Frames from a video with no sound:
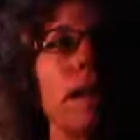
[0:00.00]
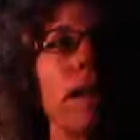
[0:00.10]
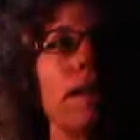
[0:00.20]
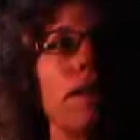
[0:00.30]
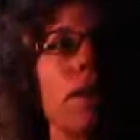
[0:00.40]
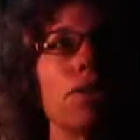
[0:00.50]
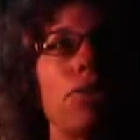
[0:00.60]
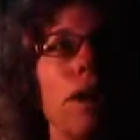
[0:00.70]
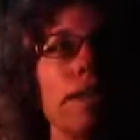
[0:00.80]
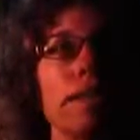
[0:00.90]
than our
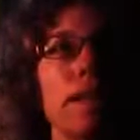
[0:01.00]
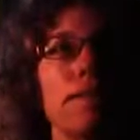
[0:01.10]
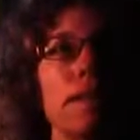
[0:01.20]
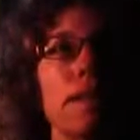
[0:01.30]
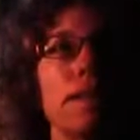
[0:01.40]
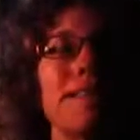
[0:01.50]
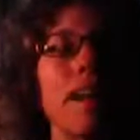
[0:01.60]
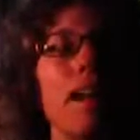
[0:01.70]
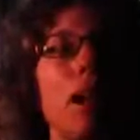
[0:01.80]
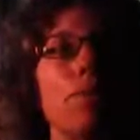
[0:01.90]
quantitative studies.
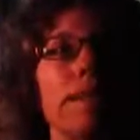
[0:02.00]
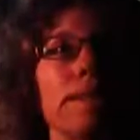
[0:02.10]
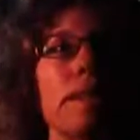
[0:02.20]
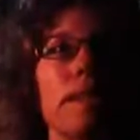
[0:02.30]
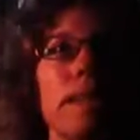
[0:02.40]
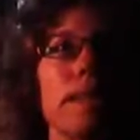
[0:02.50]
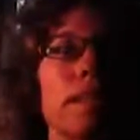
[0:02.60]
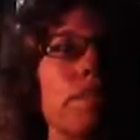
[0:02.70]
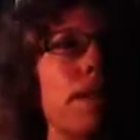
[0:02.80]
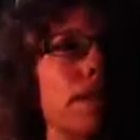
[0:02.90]
Not always. Again,
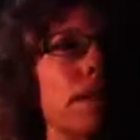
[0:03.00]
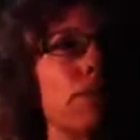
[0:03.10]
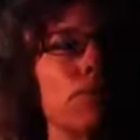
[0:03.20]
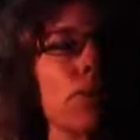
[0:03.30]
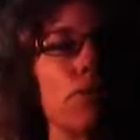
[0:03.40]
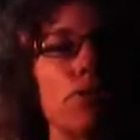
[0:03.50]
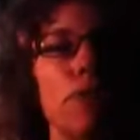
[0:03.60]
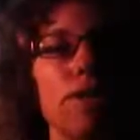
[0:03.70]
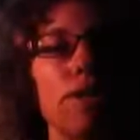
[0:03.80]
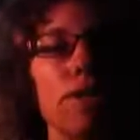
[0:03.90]
it depends on the research
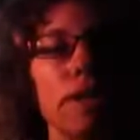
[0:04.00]
question